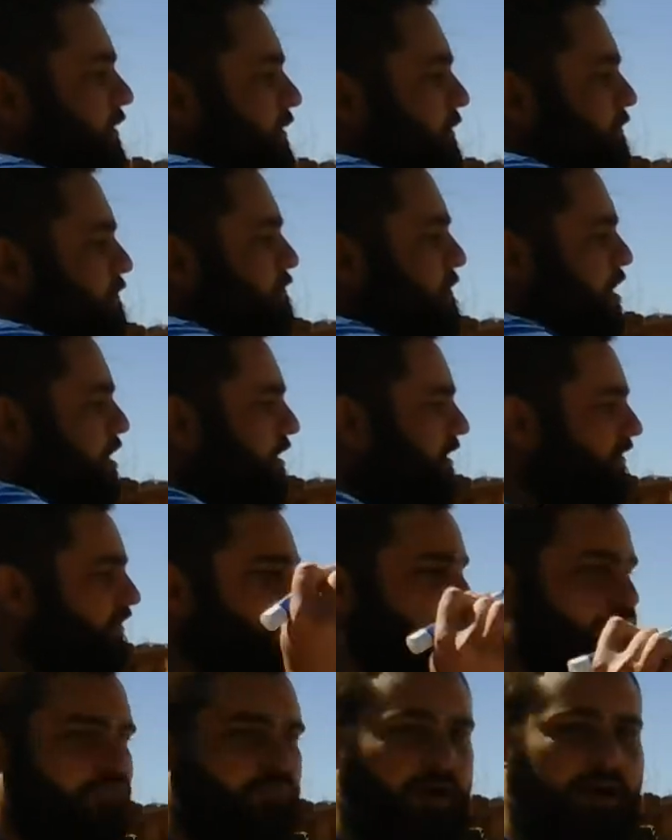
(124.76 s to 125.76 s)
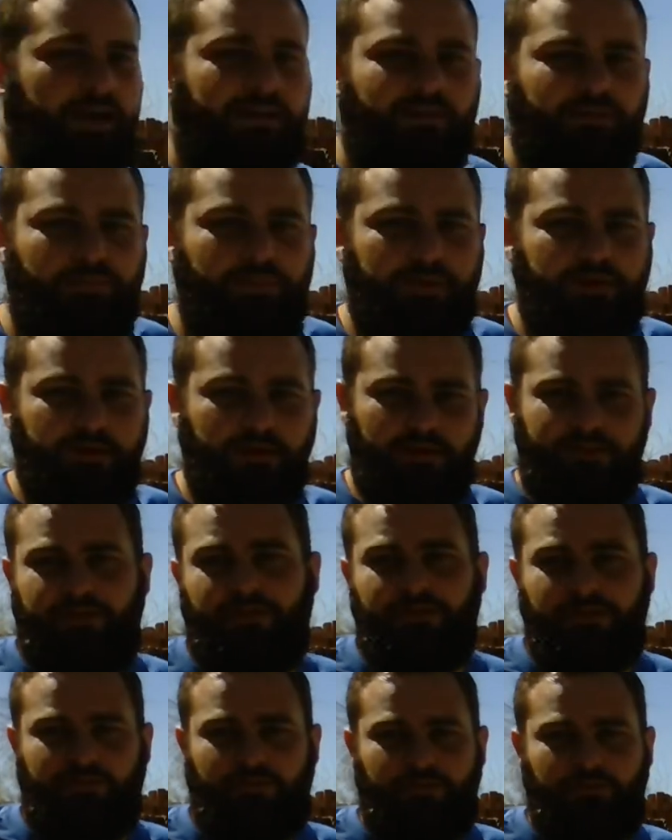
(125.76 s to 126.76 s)
Mars is red is because of
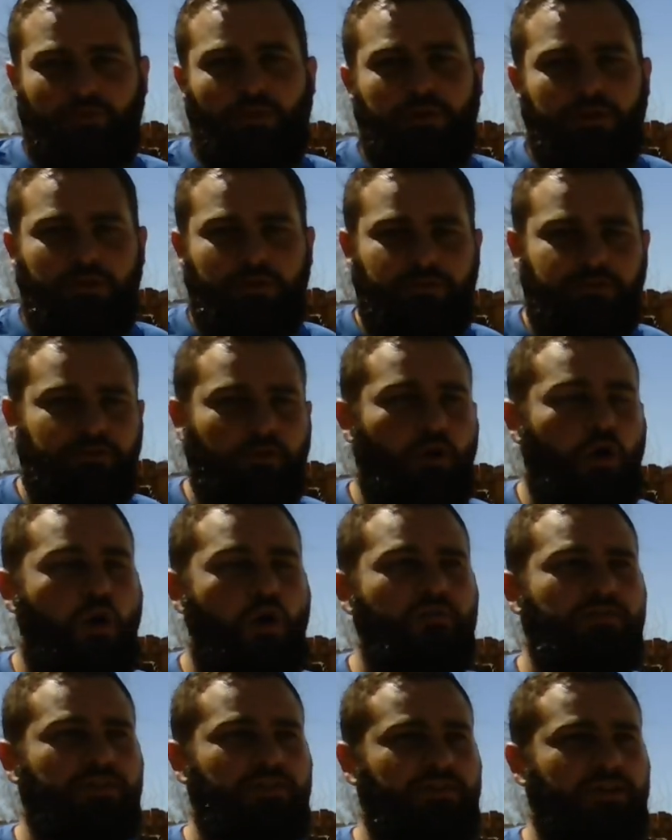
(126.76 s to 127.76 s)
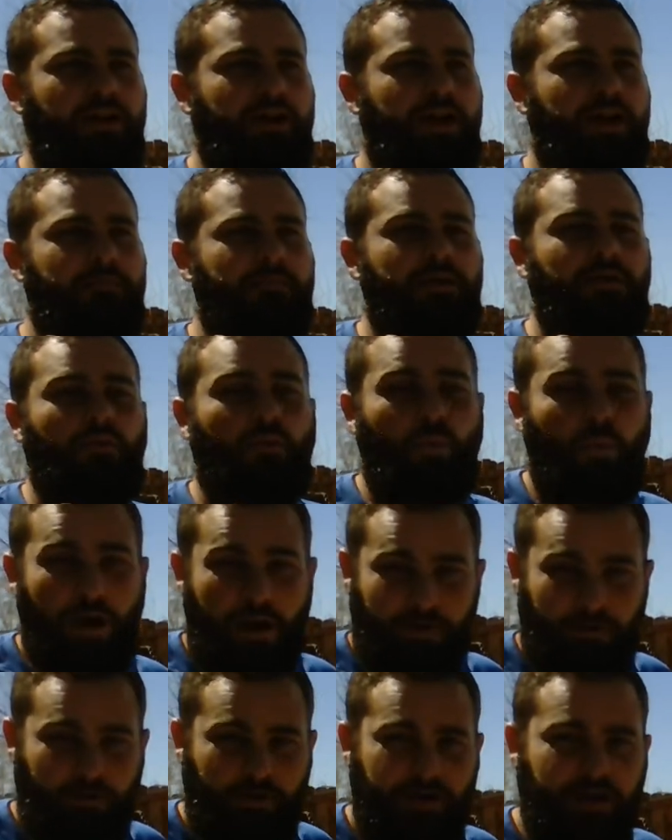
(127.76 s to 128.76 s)
its soil. So over time and
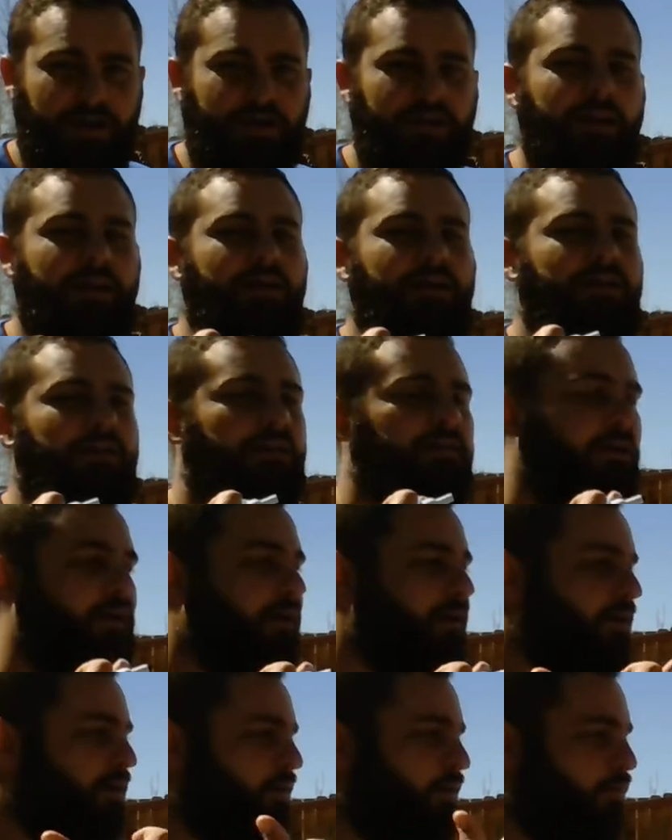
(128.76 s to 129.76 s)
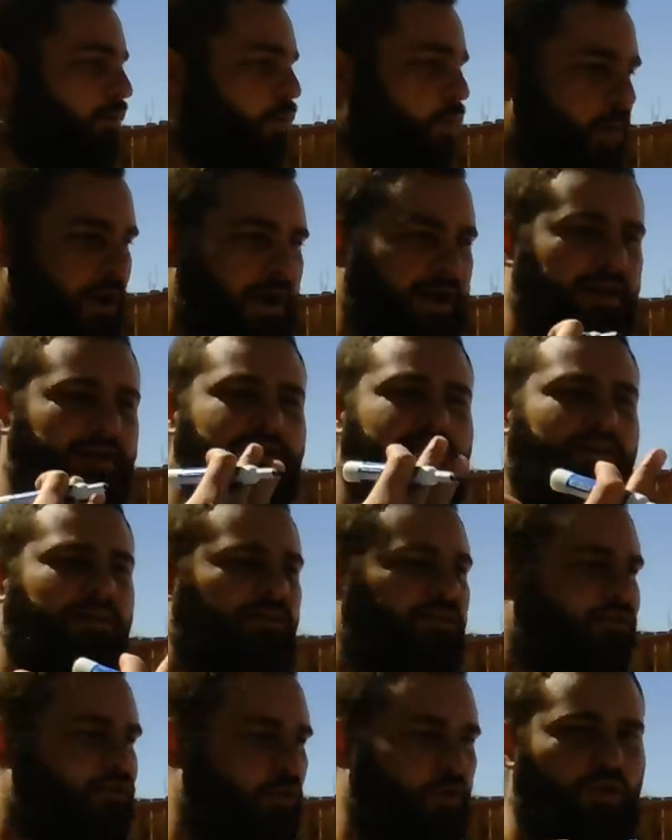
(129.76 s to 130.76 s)
weathering and wind and
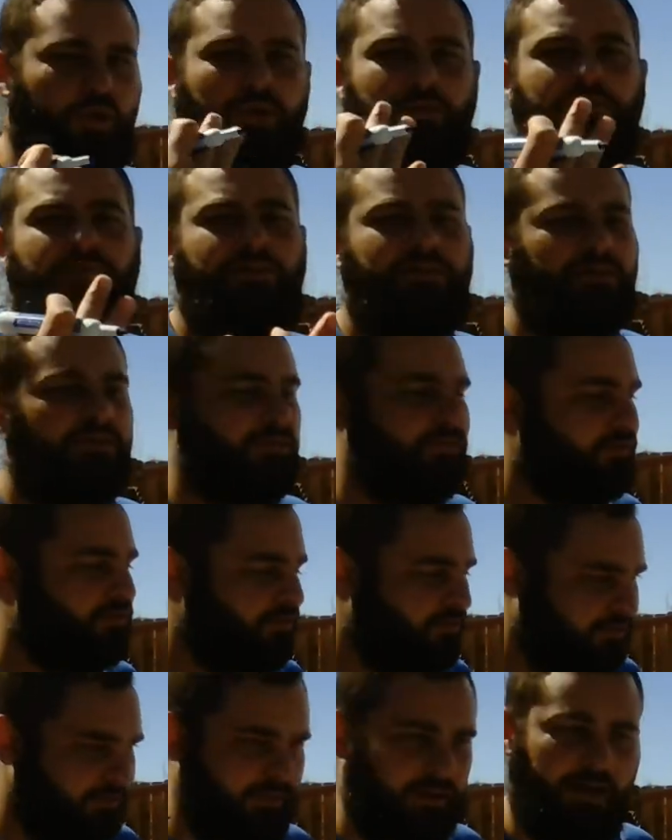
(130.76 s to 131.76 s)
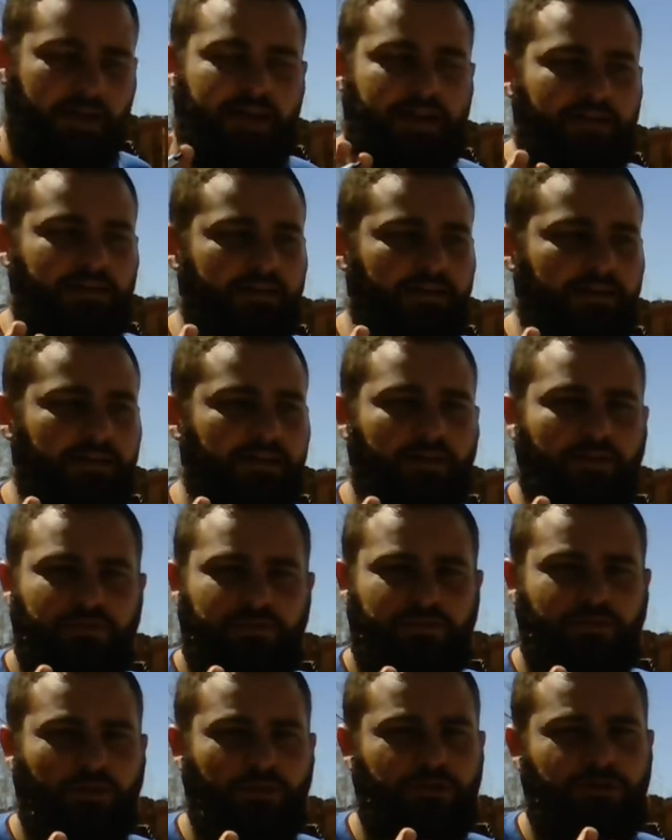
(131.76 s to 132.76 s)
storms and
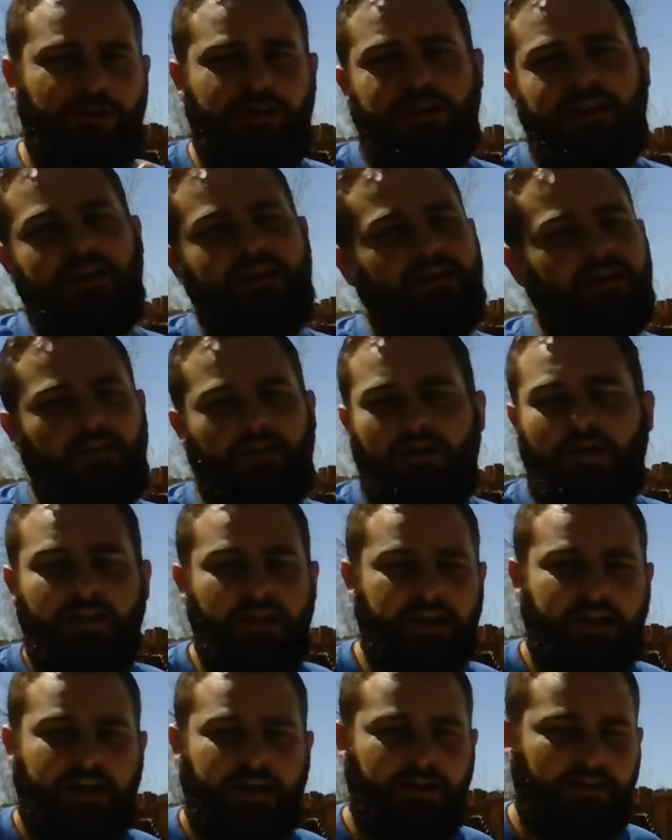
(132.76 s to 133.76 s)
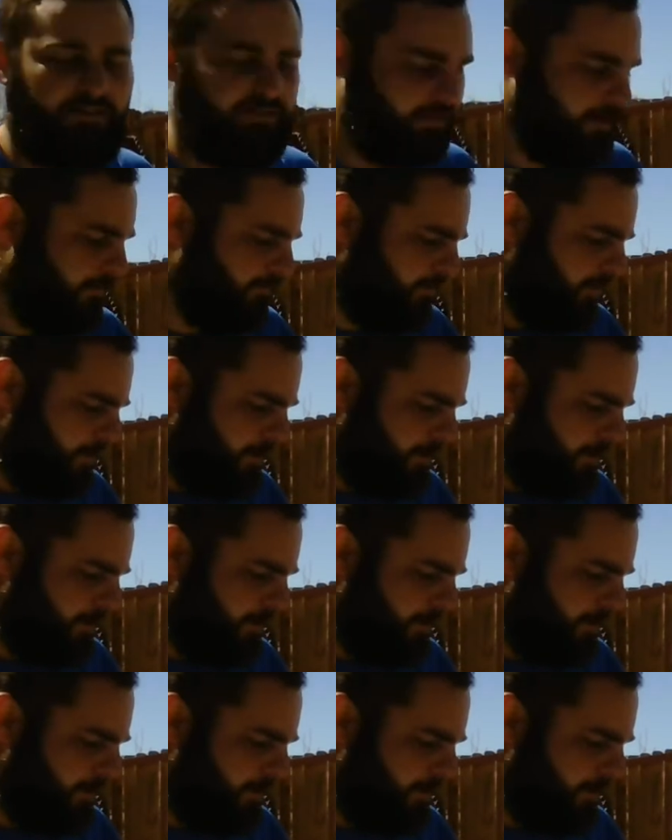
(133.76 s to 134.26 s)
solar heat and all that kind of stuff,